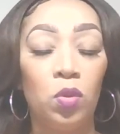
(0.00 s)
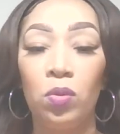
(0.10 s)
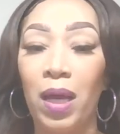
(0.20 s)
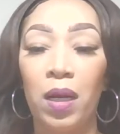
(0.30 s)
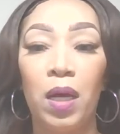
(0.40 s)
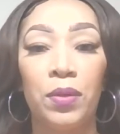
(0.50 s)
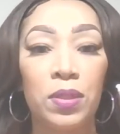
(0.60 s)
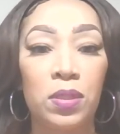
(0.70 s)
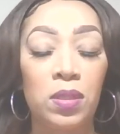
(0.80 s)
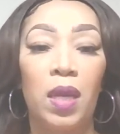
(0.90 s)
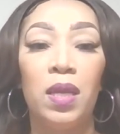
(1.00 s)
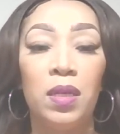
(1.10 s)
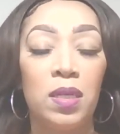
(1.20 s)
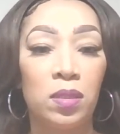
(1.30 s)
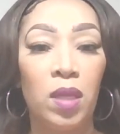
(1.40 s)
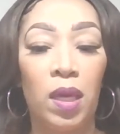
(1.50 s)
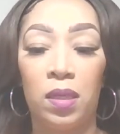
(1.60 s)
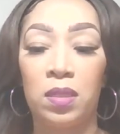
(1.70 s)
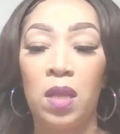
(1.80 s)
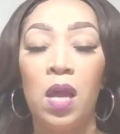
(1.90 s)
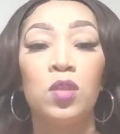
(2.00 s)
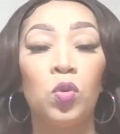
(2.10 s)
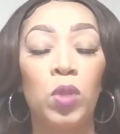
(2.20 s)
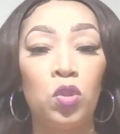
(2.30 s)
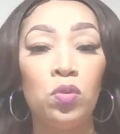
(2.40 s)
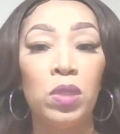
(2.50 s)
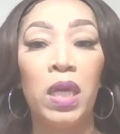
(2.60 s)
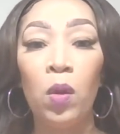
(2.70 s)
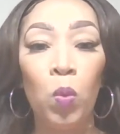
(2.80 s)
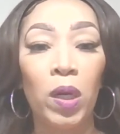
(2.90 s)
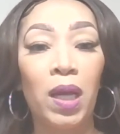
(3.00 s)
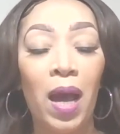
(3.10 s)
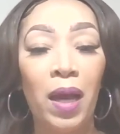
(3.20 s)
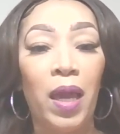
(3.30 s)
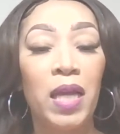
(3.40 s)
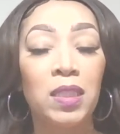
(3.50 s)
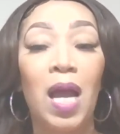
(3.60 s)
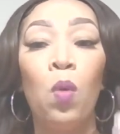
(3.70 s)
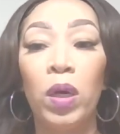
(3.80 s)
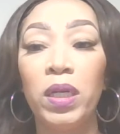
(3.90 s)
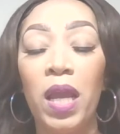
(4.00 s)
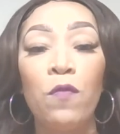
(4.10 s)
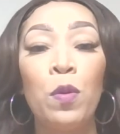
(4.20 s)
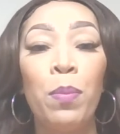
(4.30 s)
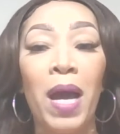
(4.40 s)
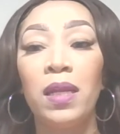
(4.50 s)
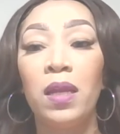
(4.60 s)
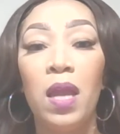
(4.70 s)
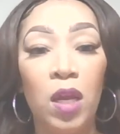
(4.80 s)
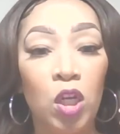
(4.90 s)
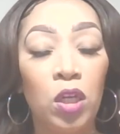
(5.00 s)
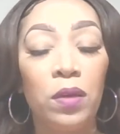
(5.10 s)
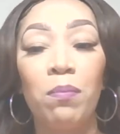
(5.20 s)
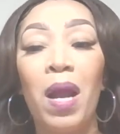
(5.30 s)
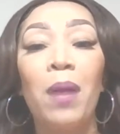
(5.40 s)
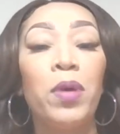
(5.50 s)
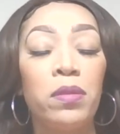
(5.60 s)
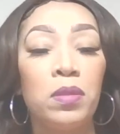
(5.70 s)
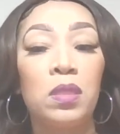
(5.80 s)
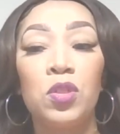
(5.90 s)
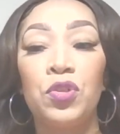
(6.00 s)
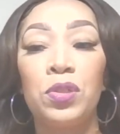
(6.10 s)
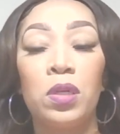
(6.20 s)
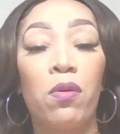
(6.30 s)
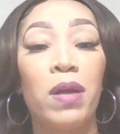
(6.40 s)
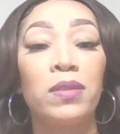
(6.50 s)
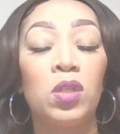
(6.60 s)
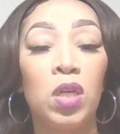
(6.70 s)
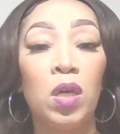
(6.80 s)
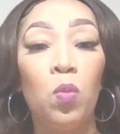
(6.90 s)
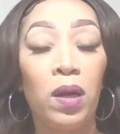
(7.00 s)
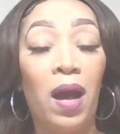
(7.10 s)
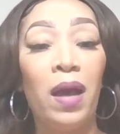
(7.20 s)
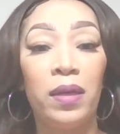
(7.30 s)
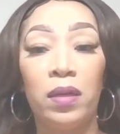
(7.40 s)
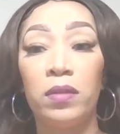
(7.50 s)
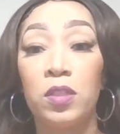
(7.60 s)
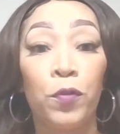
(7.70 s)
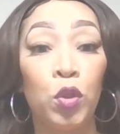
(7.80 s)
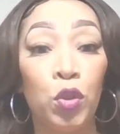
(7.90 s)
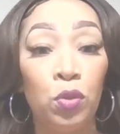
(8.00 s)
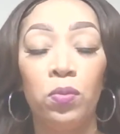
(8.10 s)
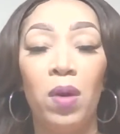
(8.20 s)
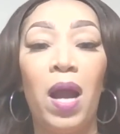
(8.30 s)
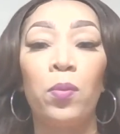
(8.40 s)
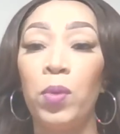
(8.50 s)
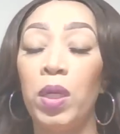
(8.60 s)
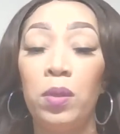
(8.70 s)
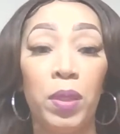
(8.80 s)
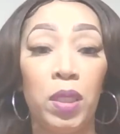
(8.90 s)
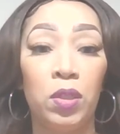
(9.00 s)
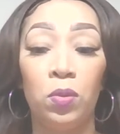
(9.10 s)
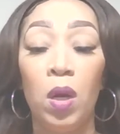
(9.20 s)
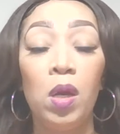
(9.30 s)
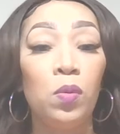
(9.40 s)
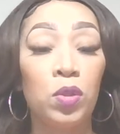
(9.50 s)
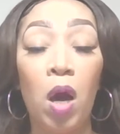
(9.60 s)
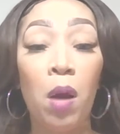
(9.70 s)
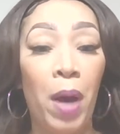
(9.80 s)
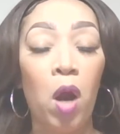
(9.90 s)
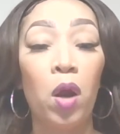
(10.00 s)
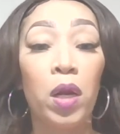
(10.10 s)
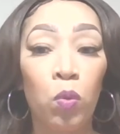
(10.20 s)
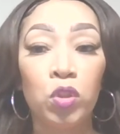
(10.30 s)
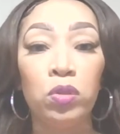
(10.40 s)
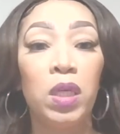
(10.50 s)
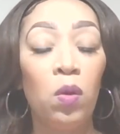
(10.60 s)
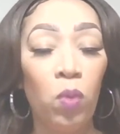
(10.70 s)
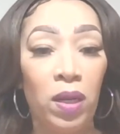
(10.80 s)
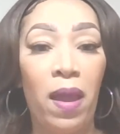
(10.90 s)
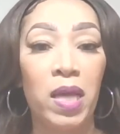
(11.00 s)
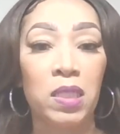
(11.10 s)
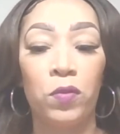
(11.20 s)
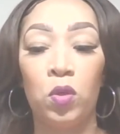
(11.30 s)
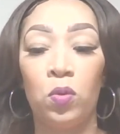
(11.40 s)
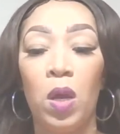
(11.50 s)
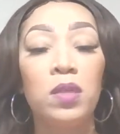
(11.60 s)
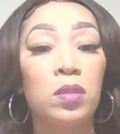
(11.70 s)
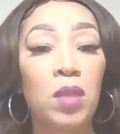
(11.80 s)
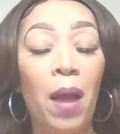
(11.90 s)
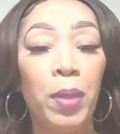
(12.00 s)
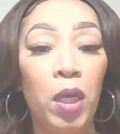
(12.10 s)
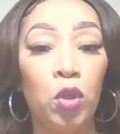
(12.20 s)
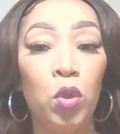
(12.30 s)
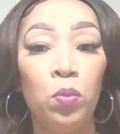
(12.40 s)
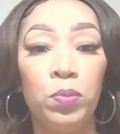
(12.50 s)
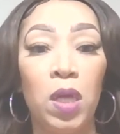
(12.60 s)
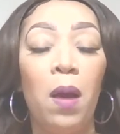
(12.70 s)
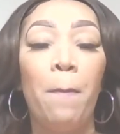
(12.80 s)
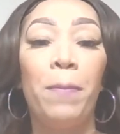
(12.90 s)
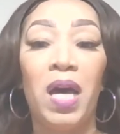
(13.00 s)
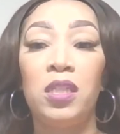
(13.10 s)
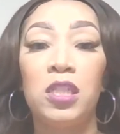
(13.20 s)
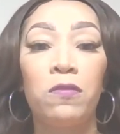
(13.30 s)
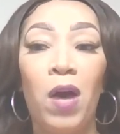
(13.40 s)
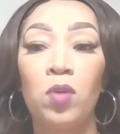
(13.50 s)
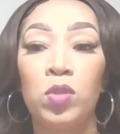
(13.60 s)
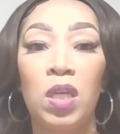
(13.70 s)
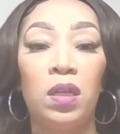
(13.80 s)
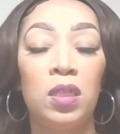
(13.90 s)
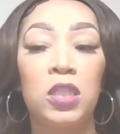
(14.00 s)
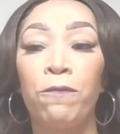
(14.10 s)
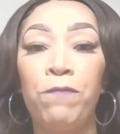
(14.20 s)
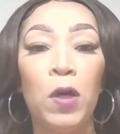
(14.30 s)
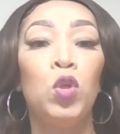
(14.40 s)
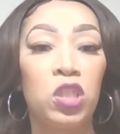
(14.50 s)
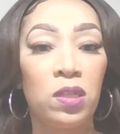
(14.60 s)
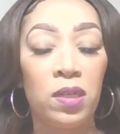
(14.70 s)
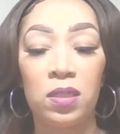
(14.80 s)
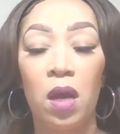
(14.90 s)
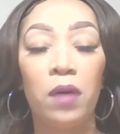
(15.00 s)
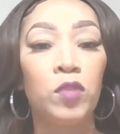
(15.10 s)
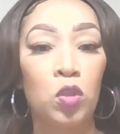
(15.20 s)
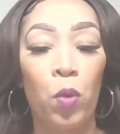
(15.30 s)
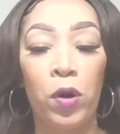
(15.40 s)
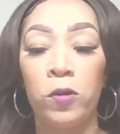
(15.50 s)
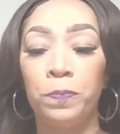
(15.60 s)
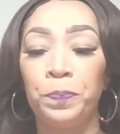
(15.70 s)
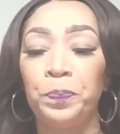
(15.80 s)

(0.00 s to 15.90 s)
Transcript: You got to understand these things so that you get what God has. I want everybody, my brothers and sisters in Christ, to get what God has for you. I really, really do. With all my heart, I want you to get what he has for you. Stop being duped by this false and this foolishness of this world.